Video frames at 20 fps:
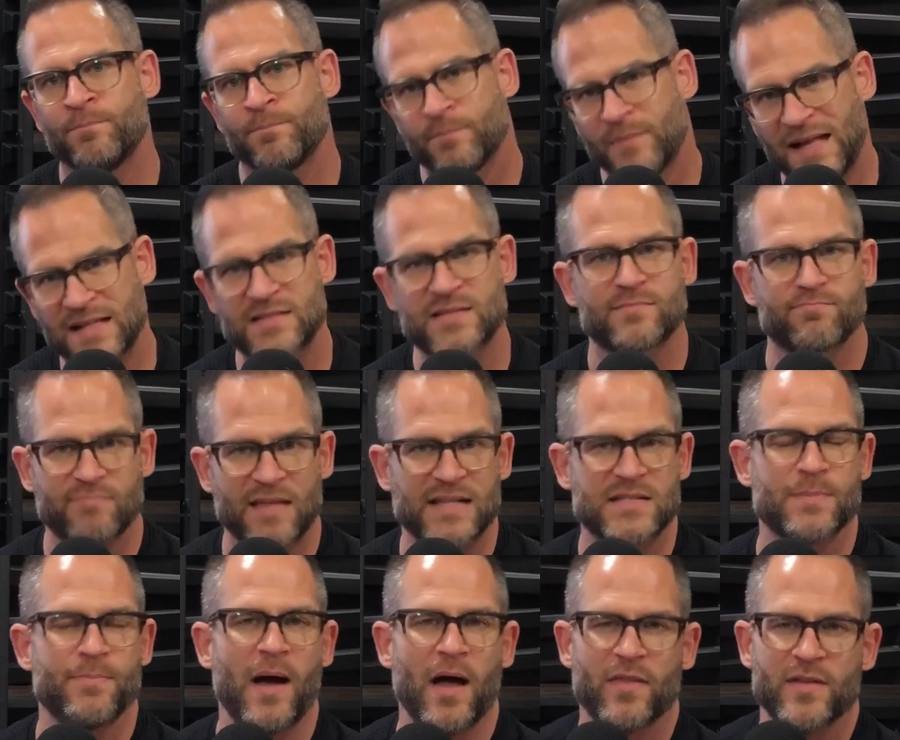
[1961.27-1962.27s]
That's
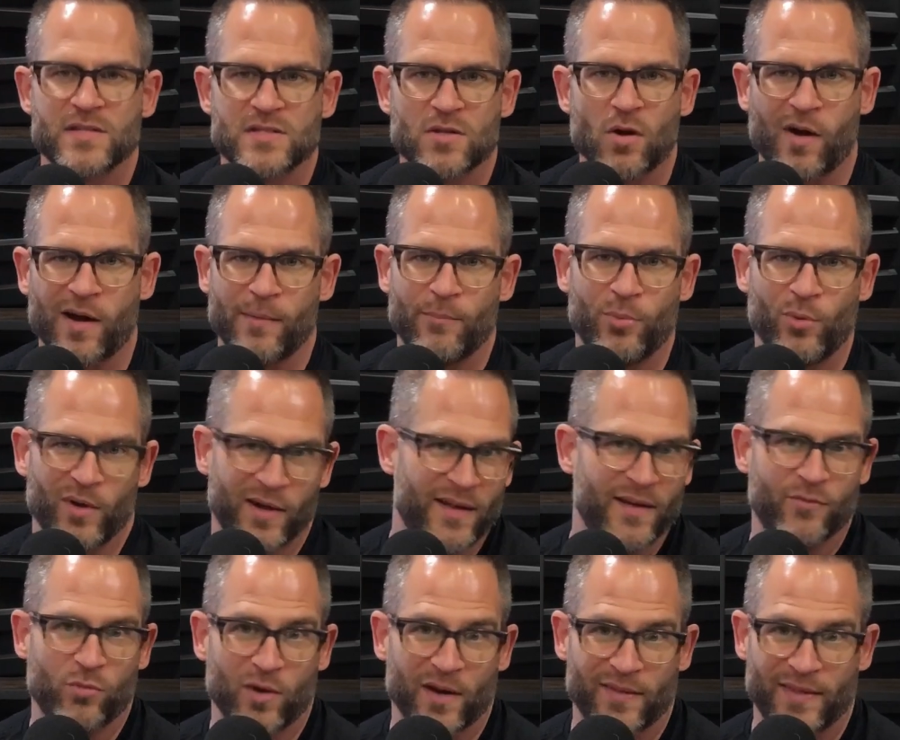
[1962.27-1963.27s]
about the starting point
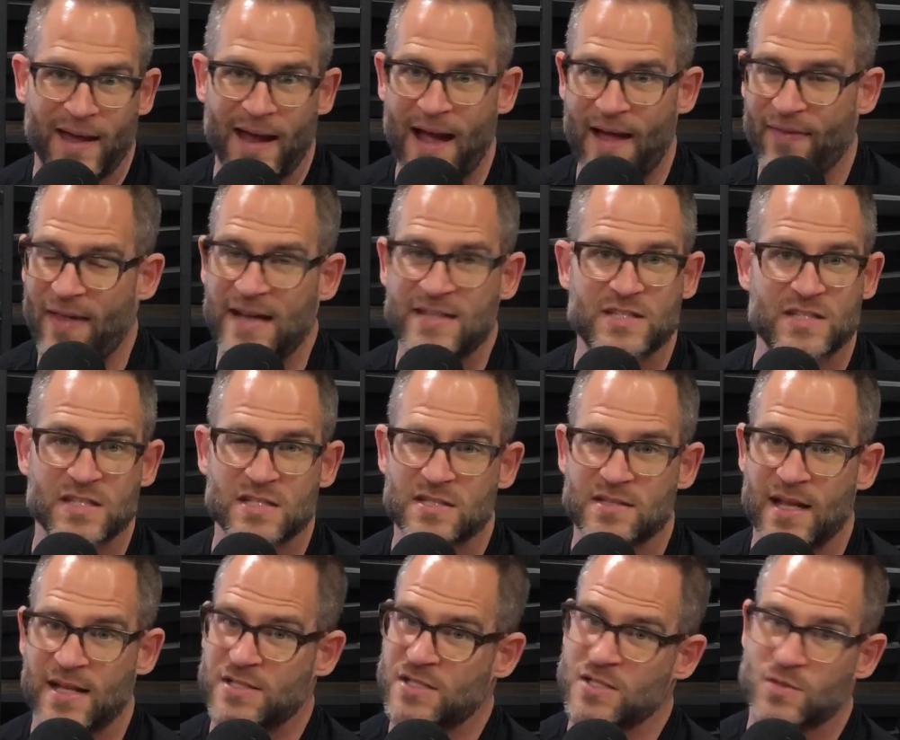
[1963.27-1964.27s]
of where they're at. That's
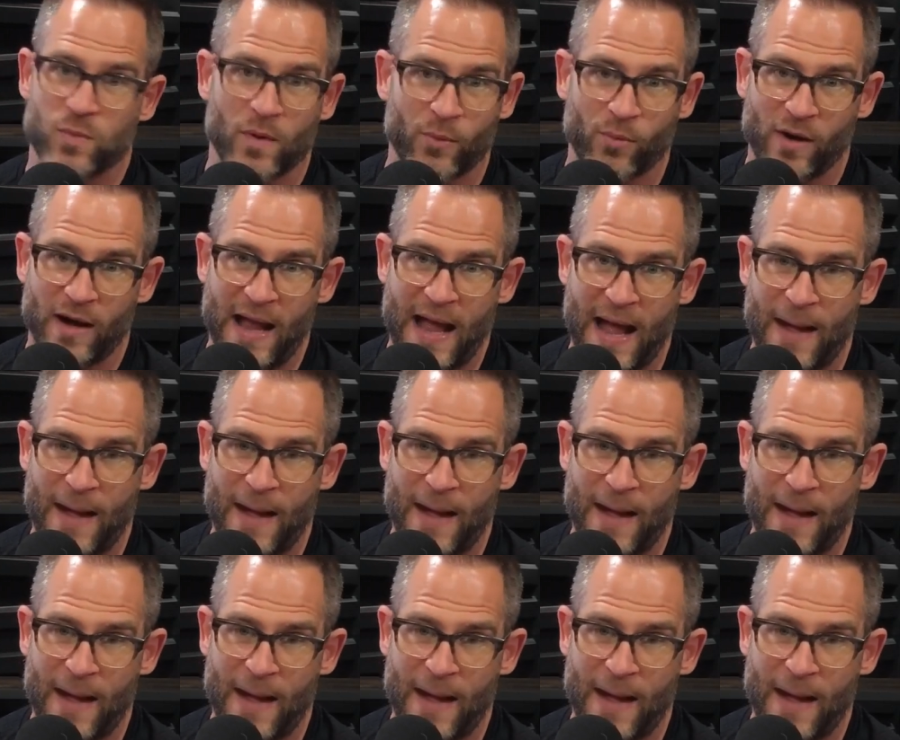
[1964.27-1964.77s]
just where we're at.